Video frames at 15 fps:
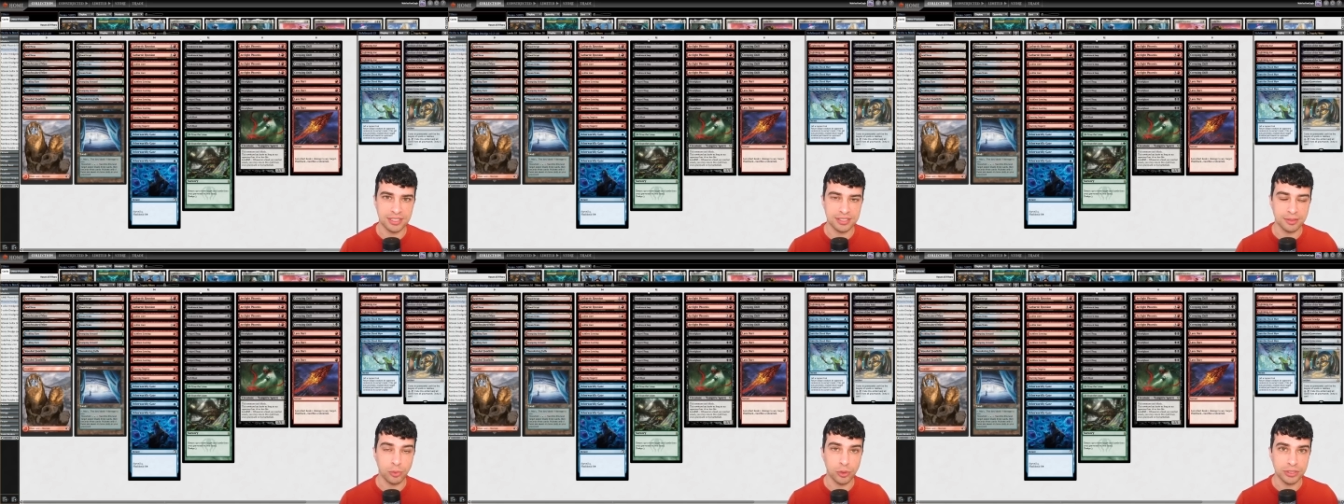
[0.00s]
It
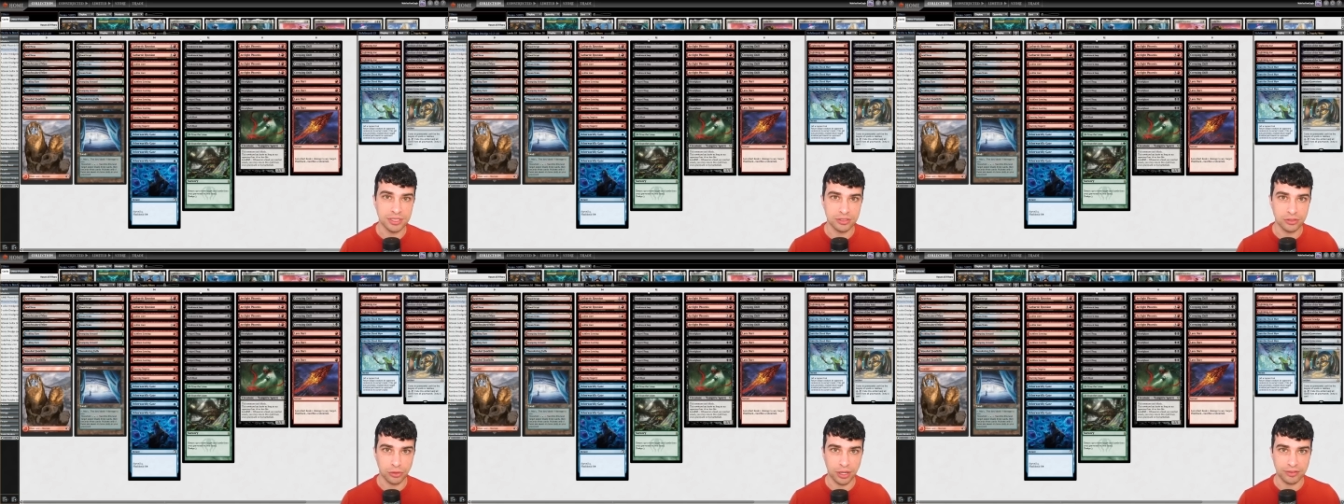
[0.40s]
is
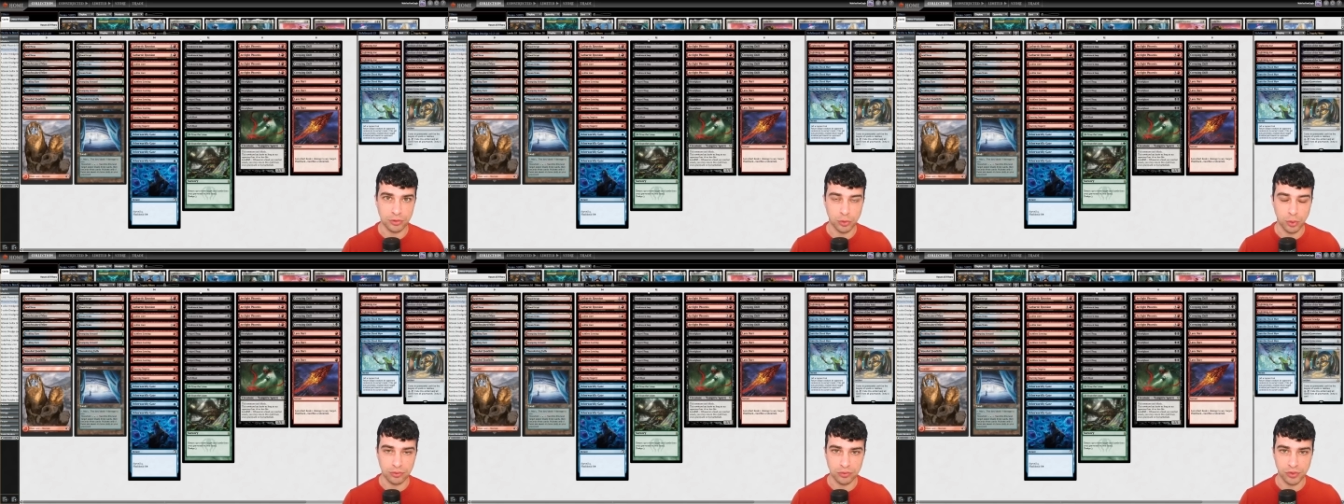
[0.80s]
important to have
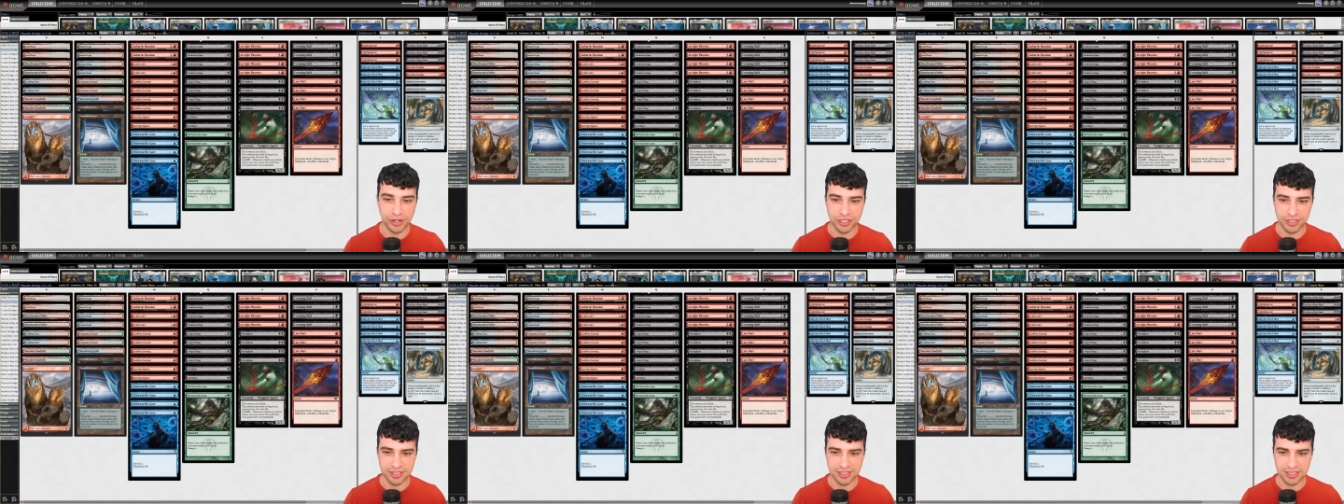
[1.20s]
12
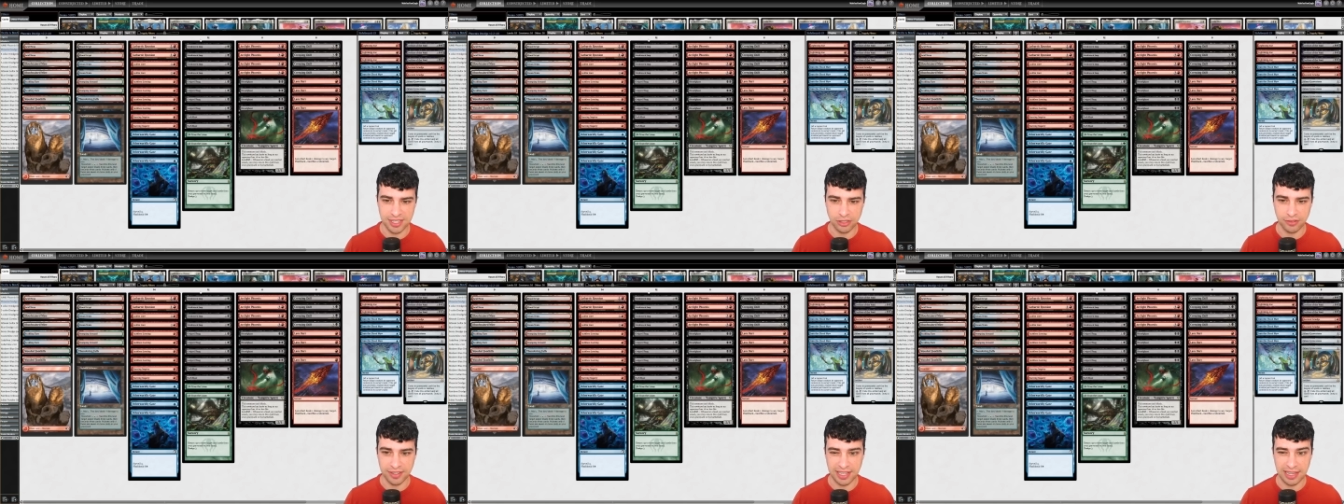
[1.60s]
dredgers
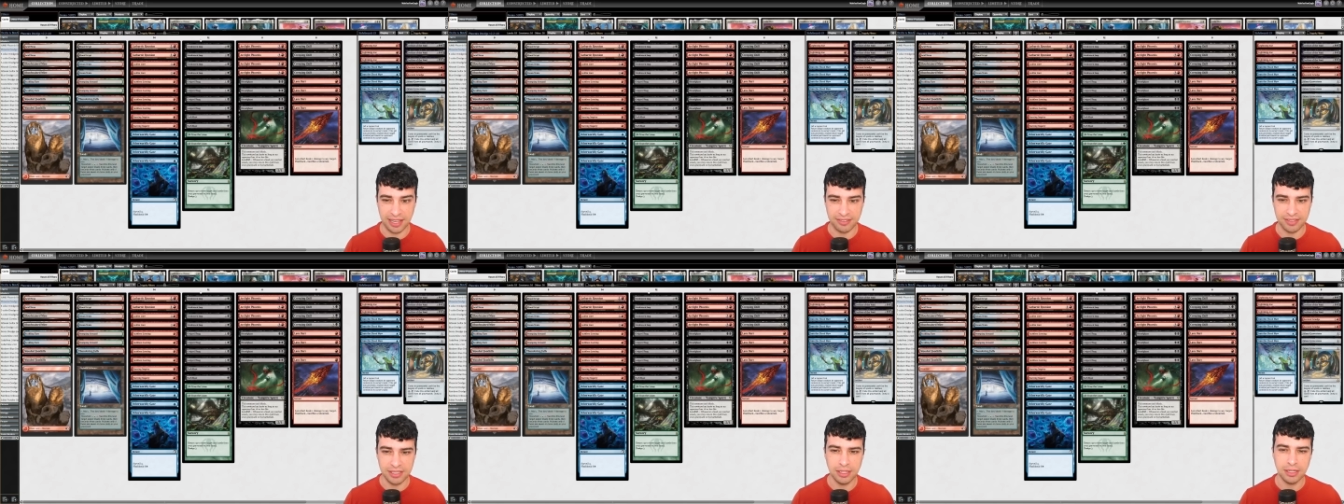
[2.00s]
instead of
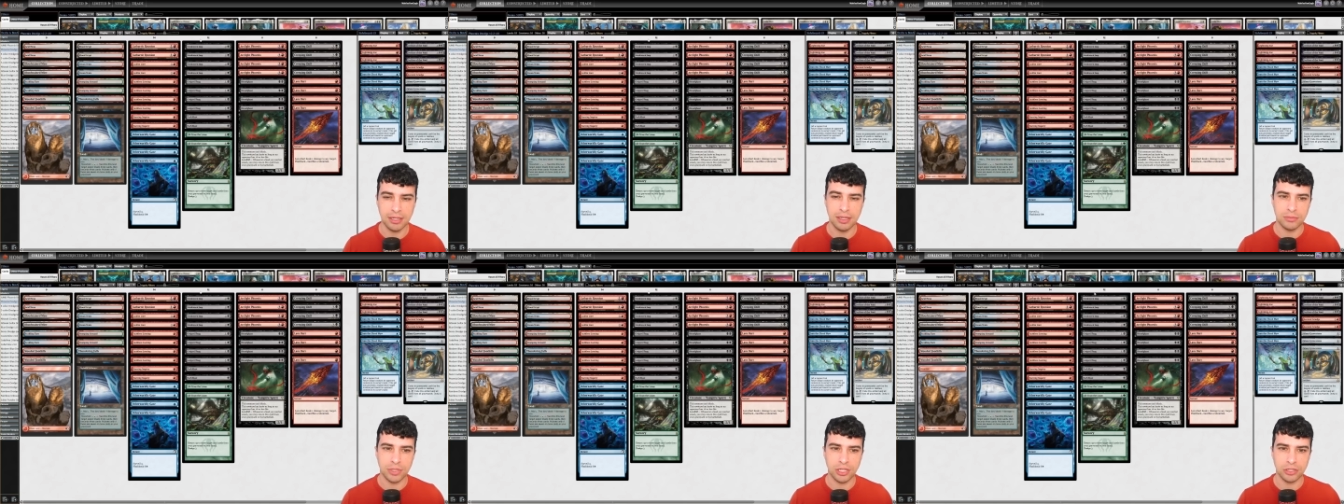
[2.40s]
11
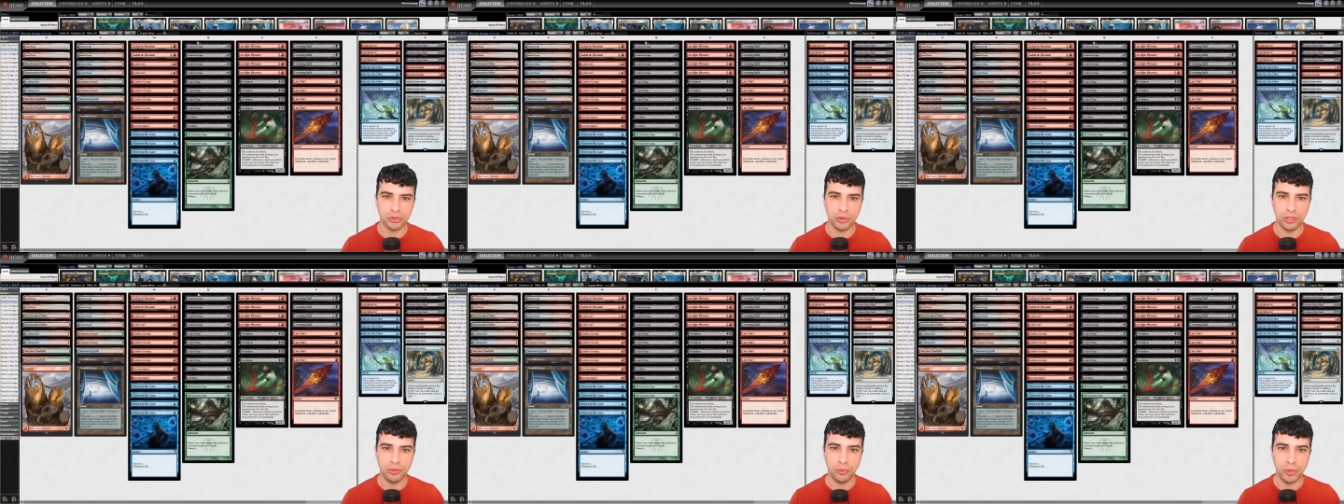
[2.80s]

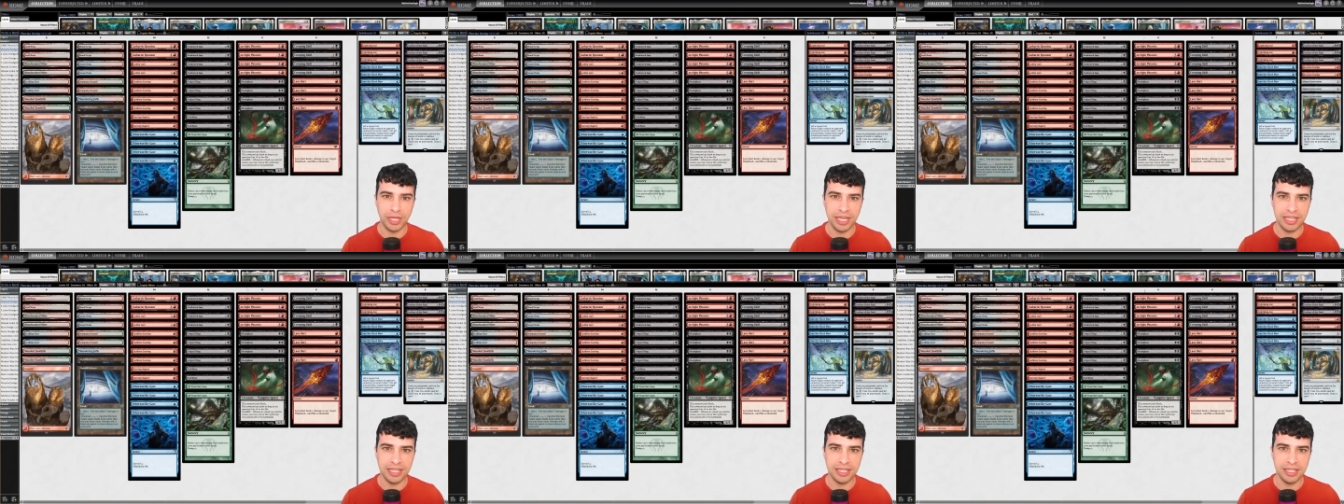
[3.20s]
because we
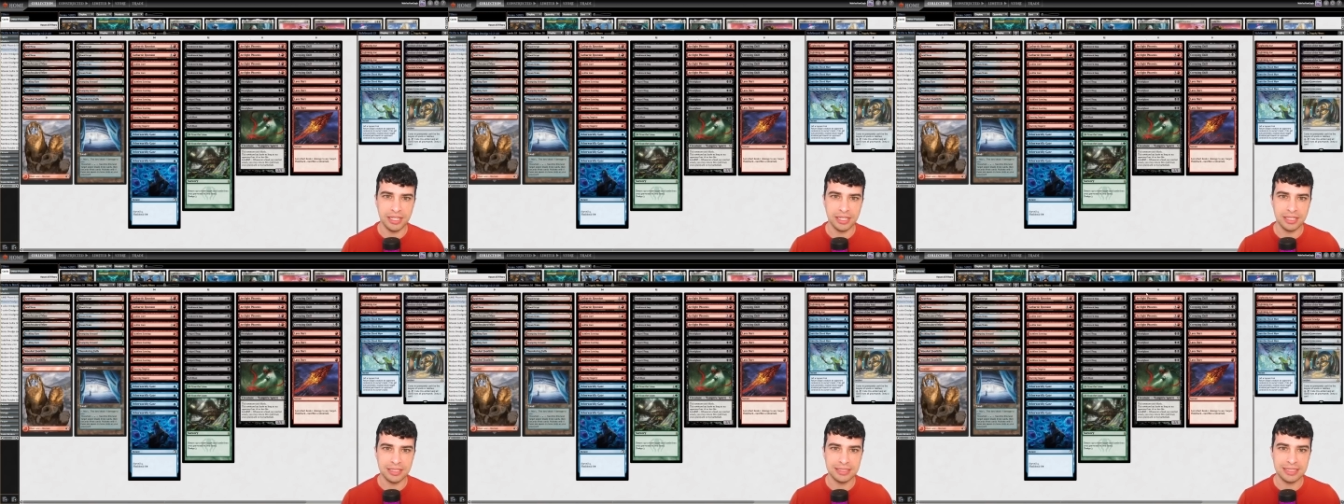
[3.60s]

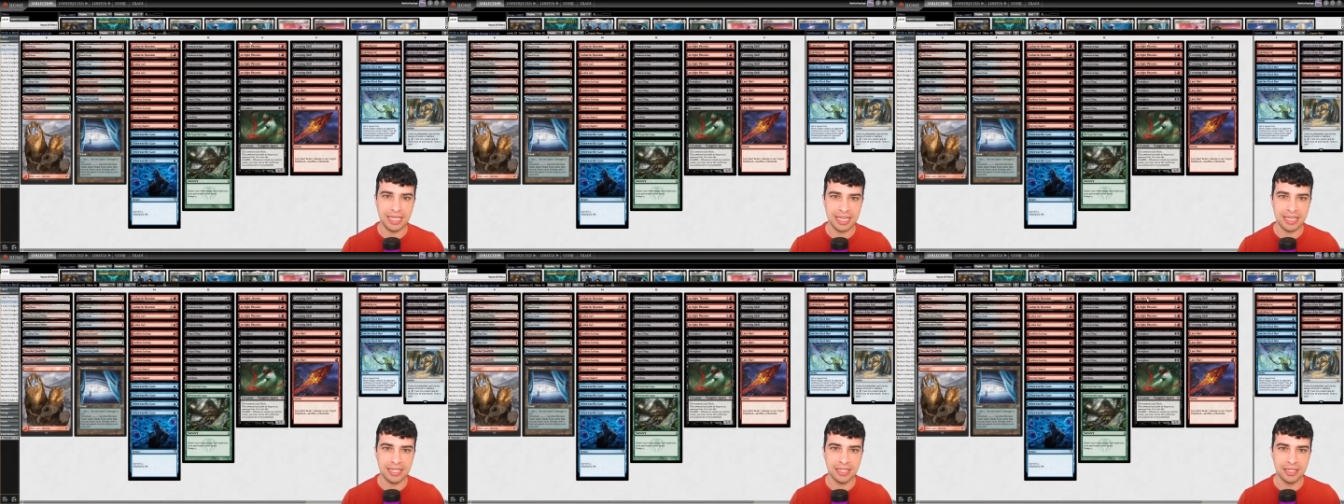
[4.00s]
really
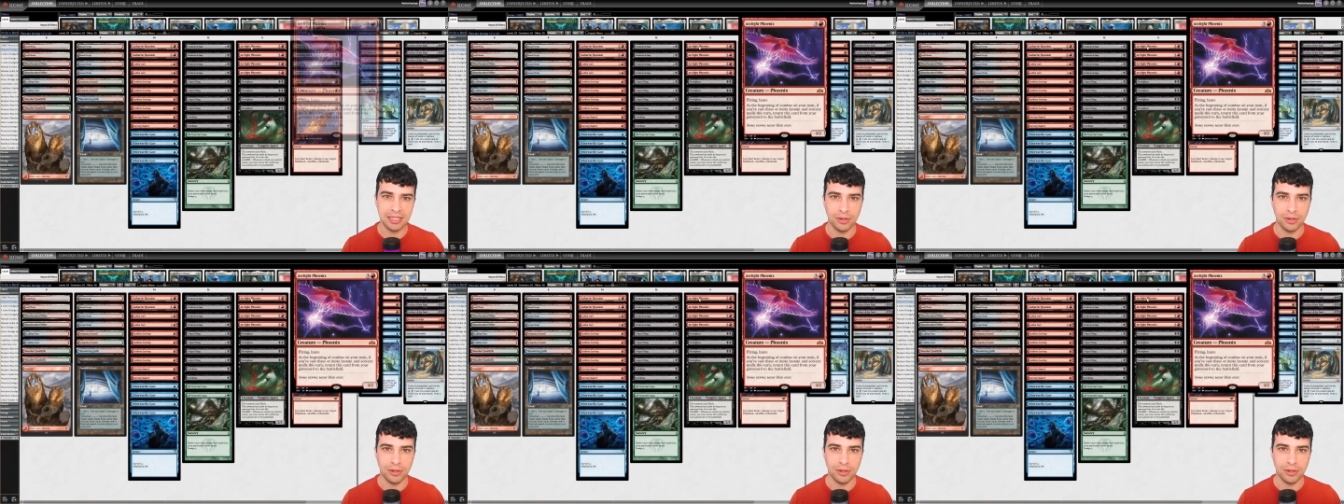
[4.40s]
dig